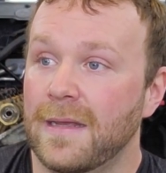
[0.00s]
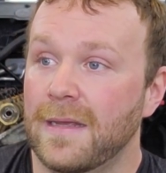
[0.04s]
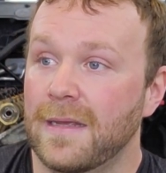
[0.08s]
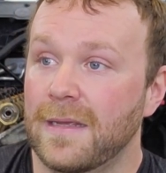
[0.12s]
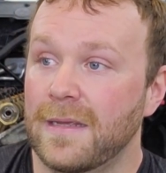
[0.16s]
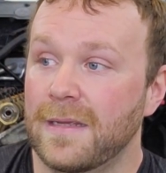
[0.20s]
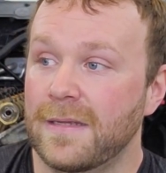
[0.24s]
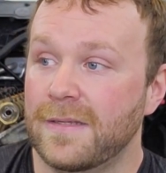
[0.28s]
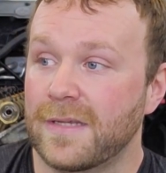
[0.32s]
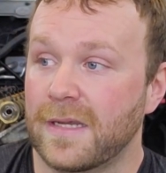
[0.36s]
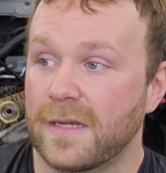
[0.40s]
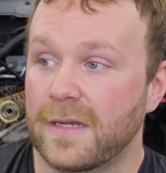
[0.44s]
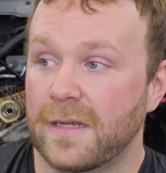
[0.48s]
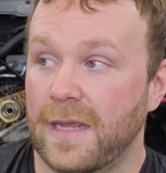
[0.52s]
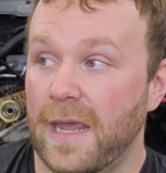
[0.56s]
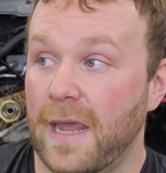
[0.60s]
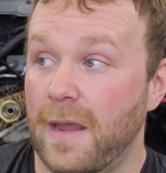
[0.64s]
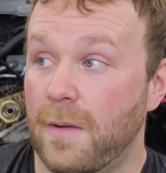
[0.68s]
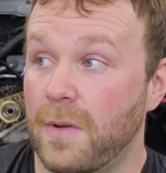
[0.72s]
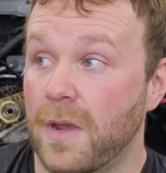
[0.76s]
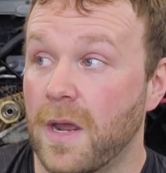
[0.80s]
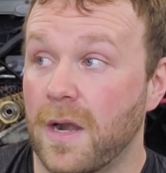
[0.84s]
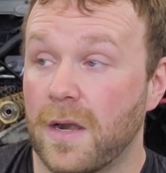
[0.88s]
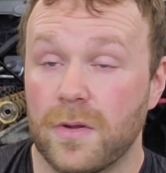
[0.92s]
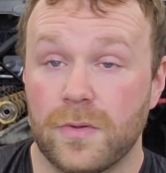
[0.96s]
he's like,
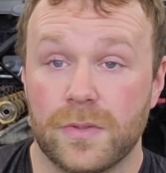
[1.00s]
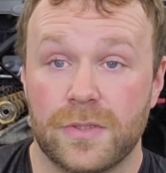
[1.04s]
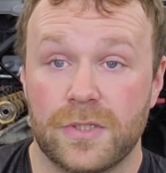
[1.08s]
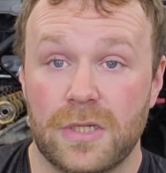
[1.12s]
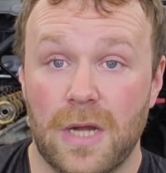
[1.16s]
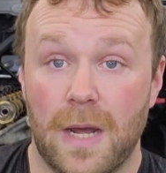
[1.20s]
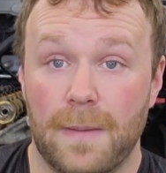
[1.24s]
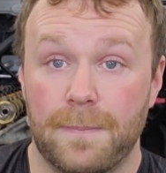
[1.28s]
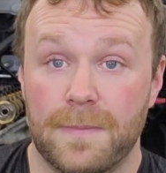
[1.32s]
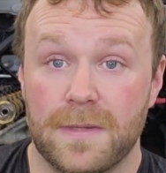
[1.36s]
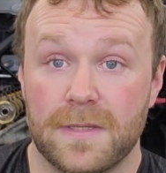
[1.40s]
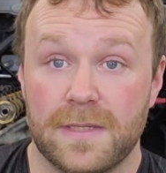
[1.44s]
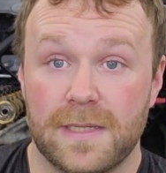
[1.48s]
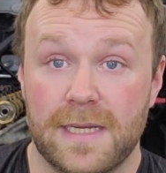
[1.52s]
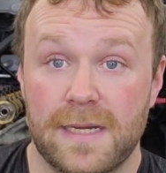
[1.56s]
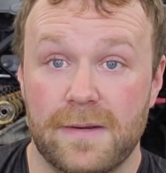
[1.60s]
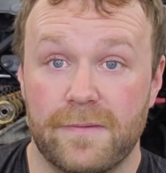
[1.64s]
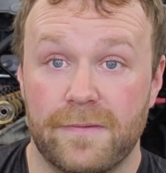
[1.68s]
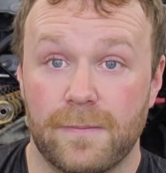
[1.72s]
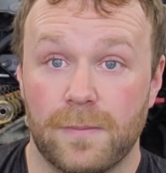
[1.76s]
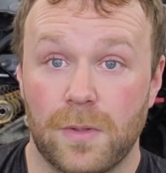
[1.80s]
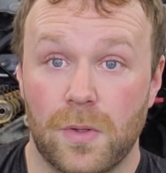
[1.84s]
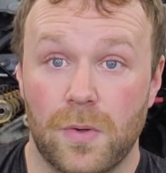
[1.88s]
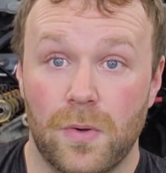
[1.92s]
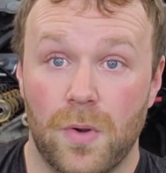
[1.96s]
okay, we got to go stop this kid
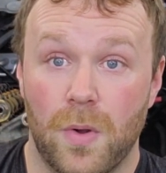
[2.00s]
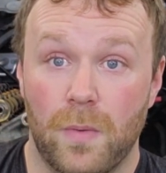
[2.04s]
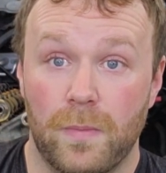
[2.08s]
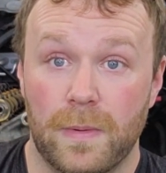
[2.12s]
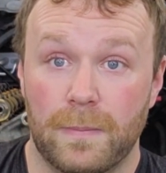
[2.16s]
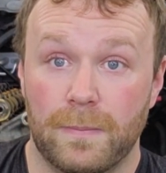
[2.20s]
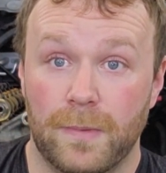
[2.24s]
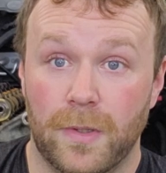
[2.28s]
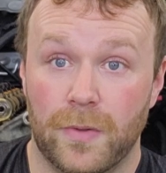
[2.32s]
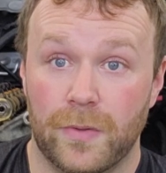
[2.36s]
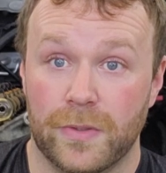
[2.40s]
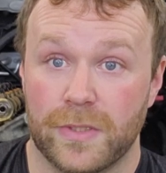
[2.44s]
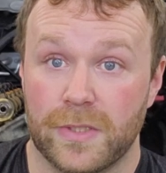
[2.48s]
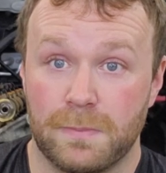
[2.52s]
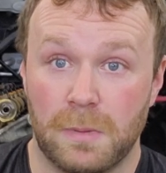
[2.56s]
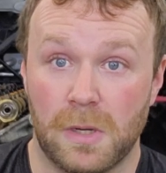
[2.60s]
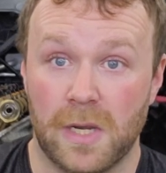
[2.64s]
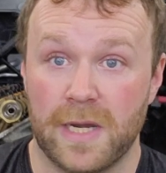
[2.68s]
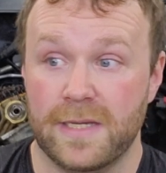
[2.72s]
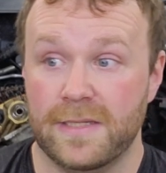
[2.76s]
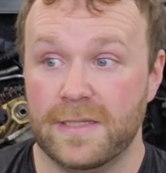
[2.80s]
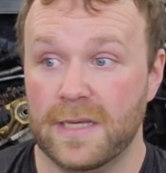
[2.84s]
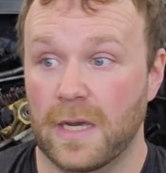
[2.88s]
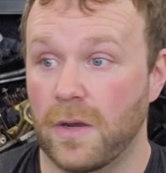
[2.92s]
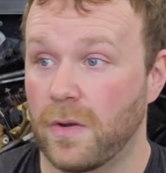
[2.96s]
from going home and blowing his
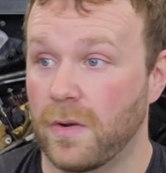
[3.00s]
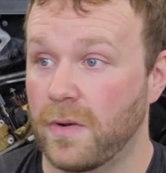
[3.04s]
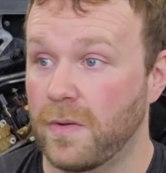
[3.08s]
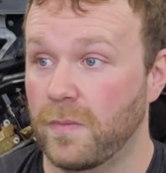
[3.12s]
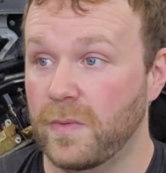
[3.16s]
brains out.